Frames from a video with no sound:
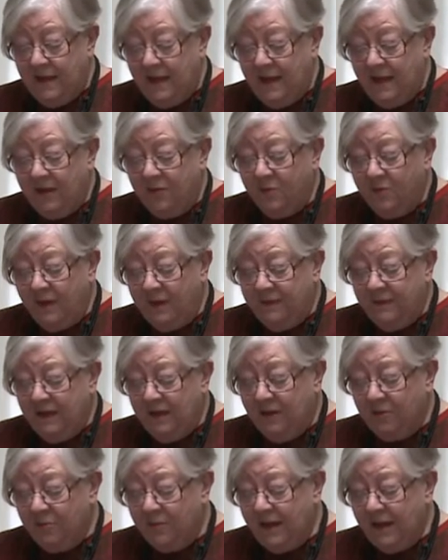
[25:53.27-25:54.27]
And when
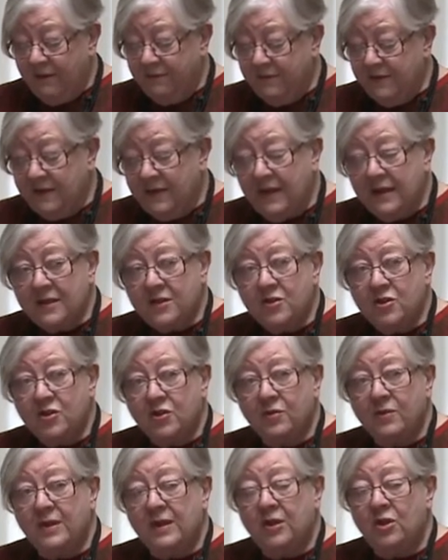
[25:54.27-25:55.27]
they arrived the next
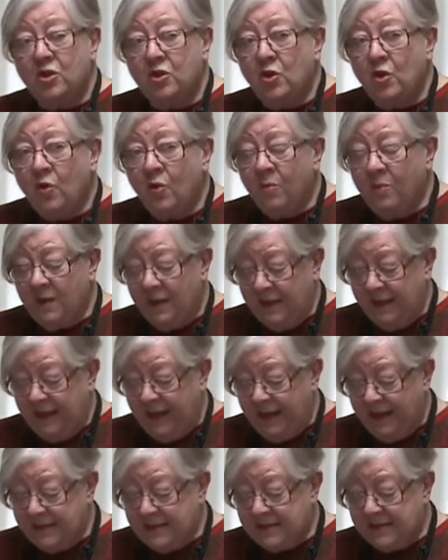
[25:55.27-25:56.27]
year in Nome,
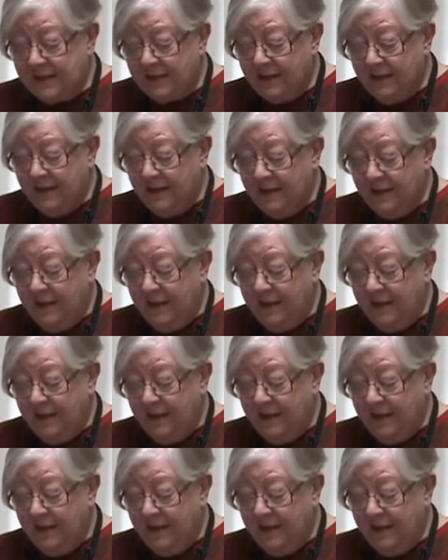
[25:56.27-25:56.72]
Alaska,